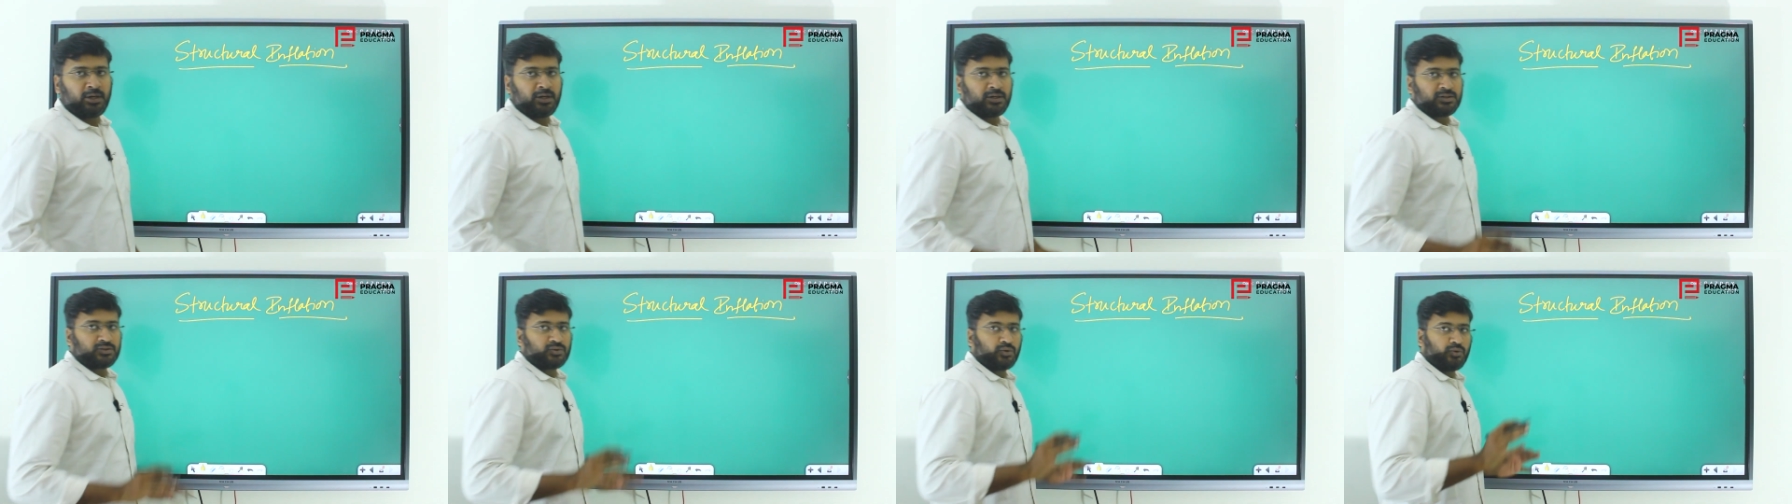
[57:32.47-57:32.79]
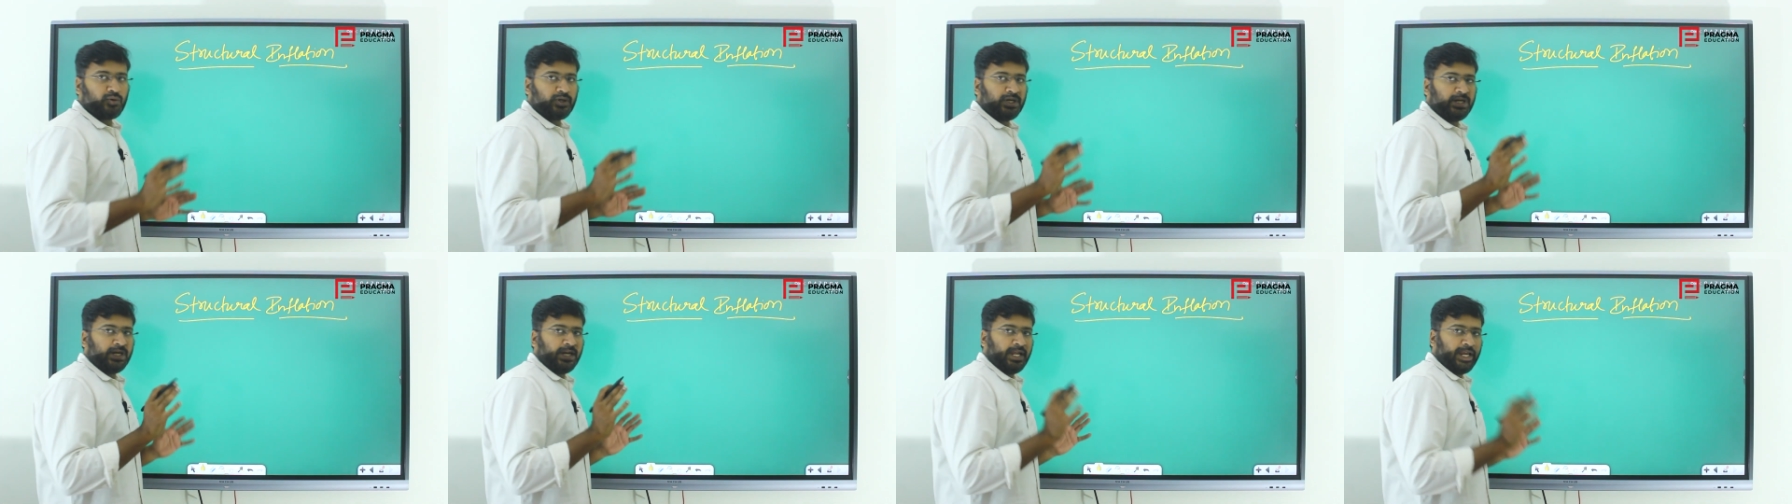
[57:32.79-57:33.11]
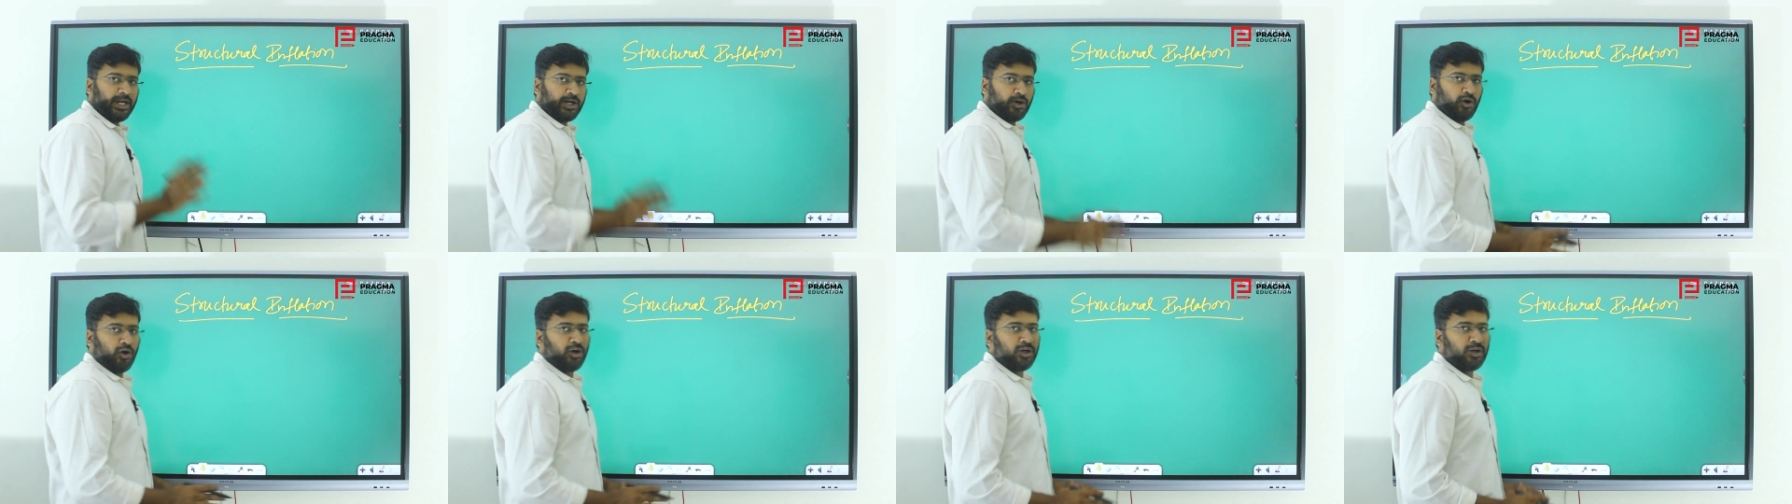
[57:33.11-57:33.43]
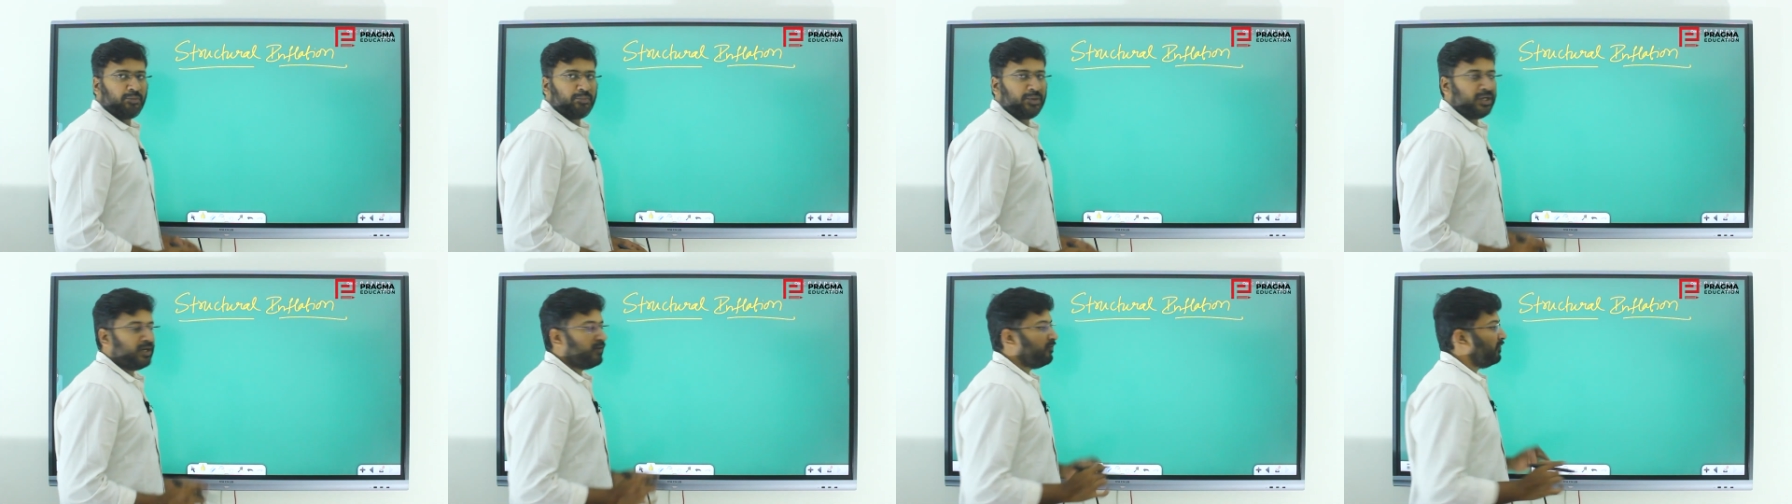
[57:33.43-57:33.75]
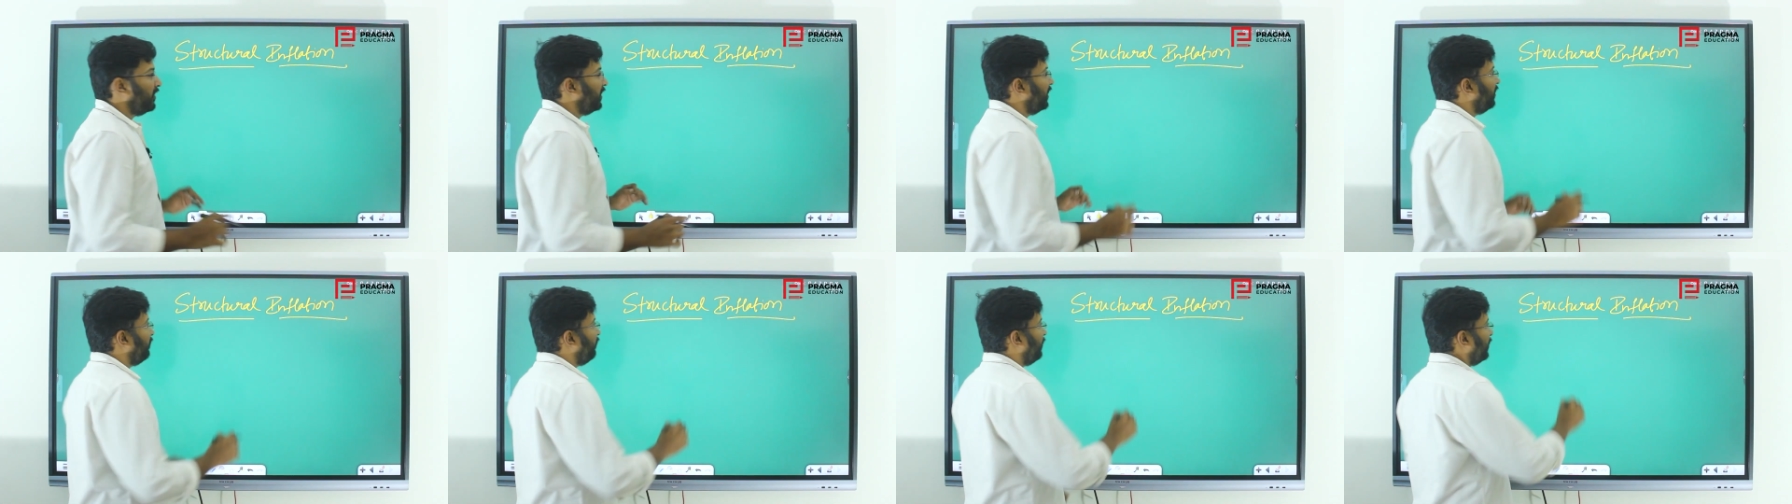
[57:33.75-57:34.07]
So in economy,
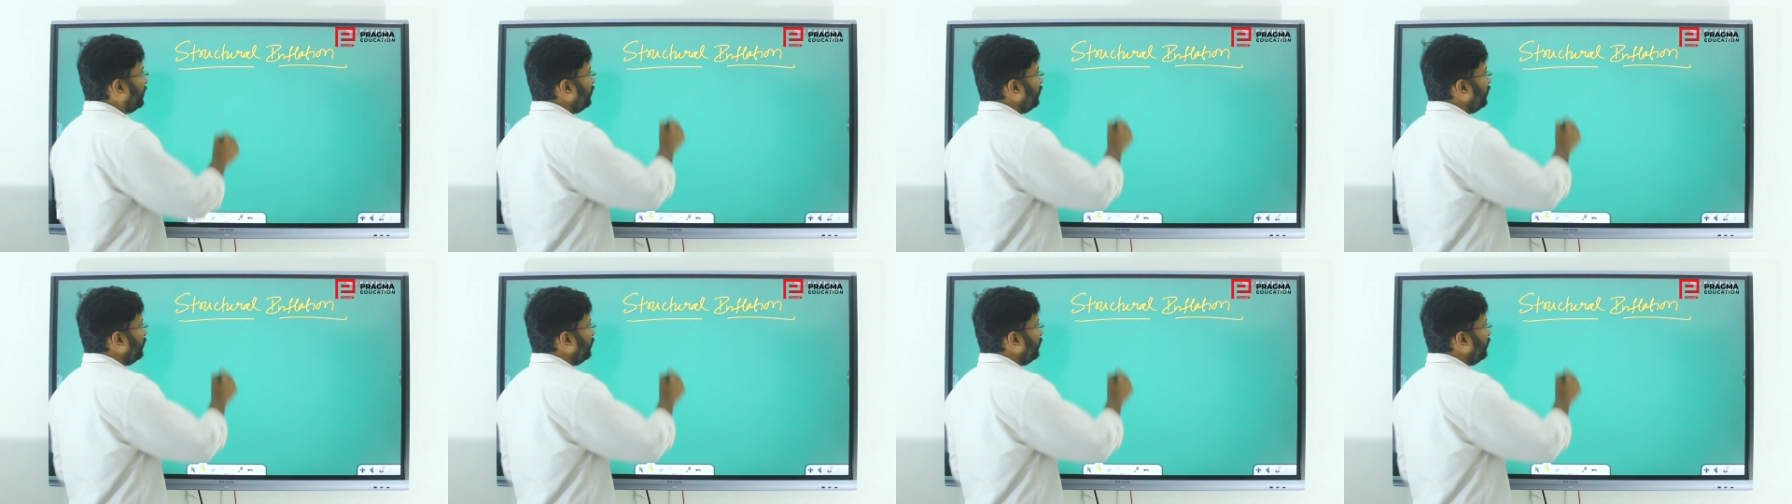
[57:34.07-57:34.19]
whenever